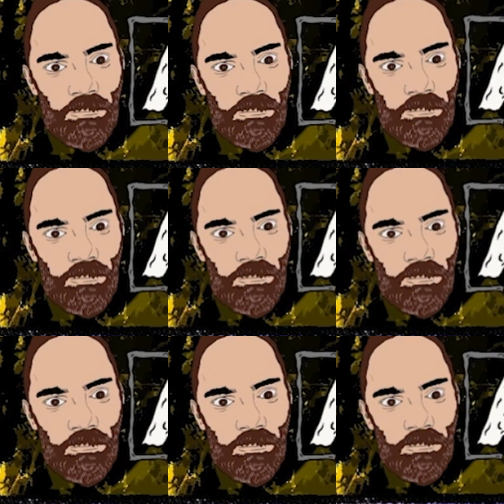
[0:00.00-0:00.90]

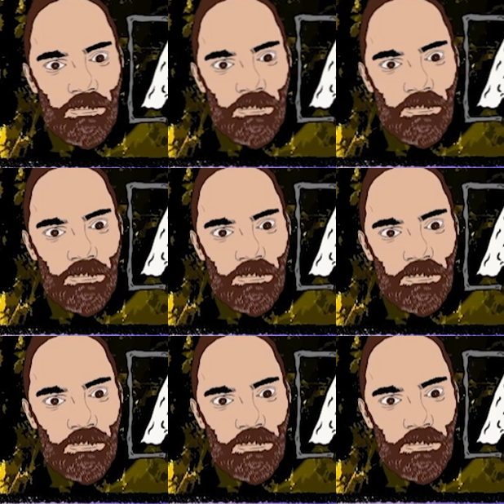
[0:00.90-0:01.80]

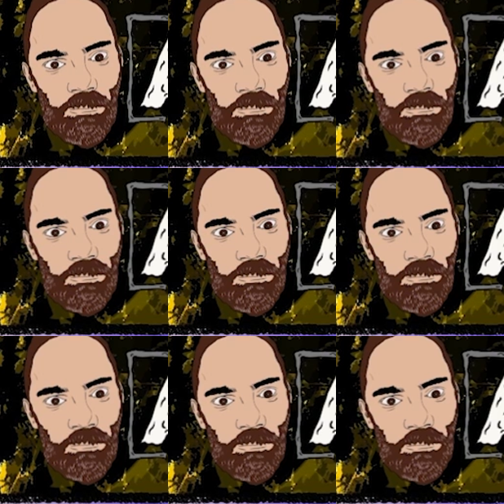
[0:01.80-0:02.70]

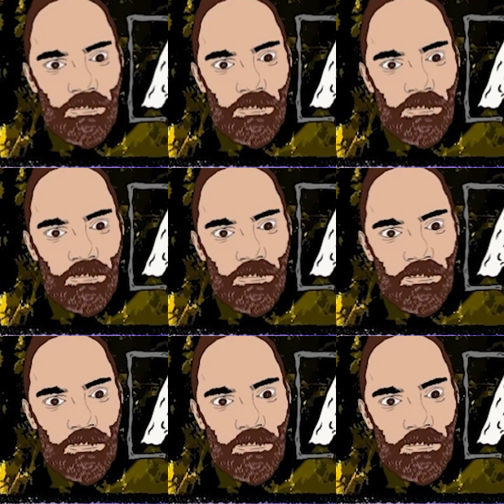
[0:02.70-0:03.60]

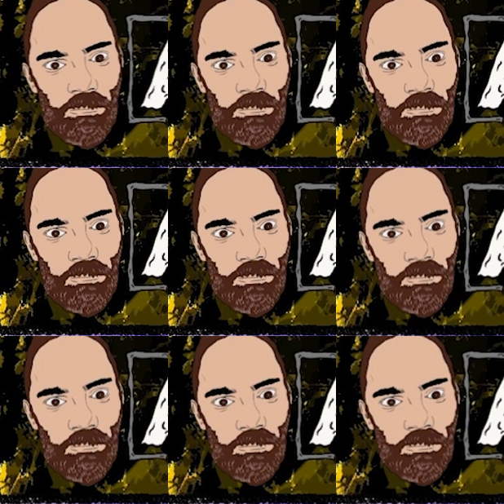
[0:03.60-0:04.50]

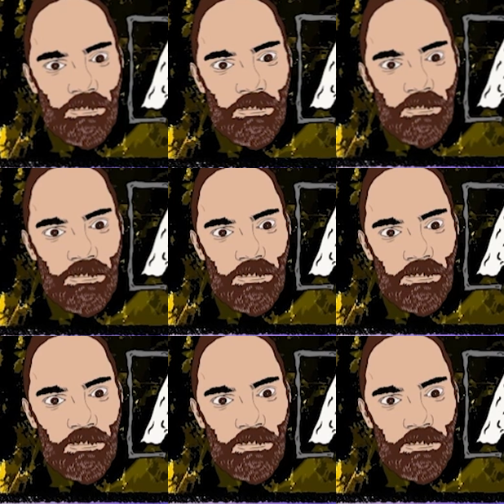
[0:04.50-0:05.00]
(not speaking)